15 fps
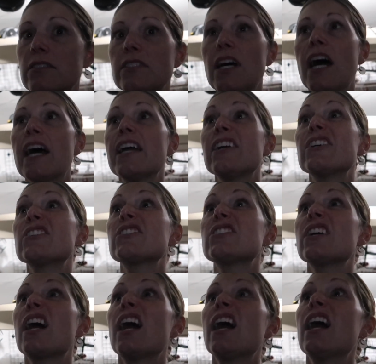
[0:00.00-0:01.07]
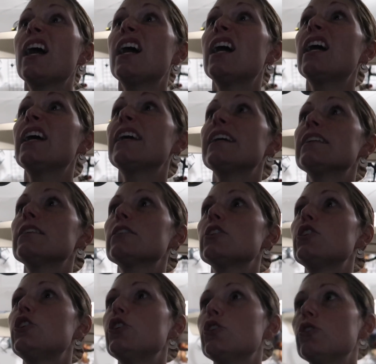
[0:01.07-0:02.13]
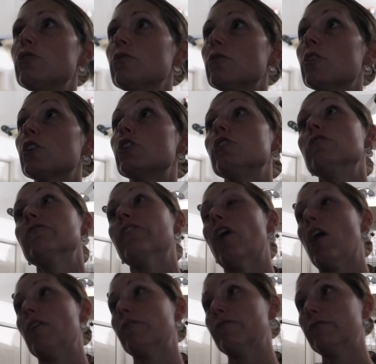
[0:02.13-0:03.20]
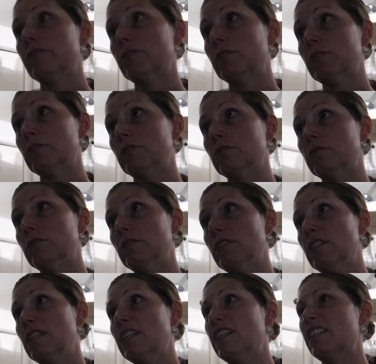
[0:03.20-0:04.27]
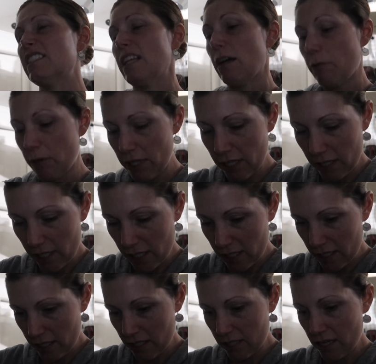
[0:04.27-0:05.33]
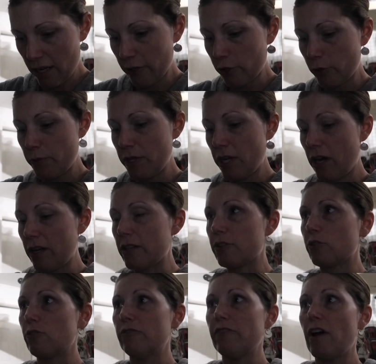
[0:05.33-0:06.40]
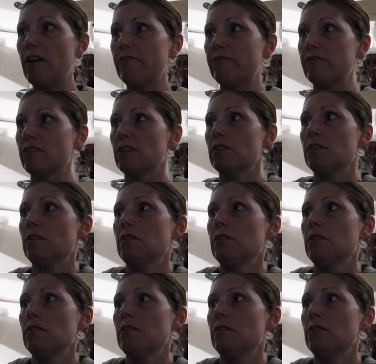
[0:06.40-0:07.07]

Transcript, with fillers: Tire shine. Goo goof off. Is that what it is? It's not Gooby gone, it's goof off?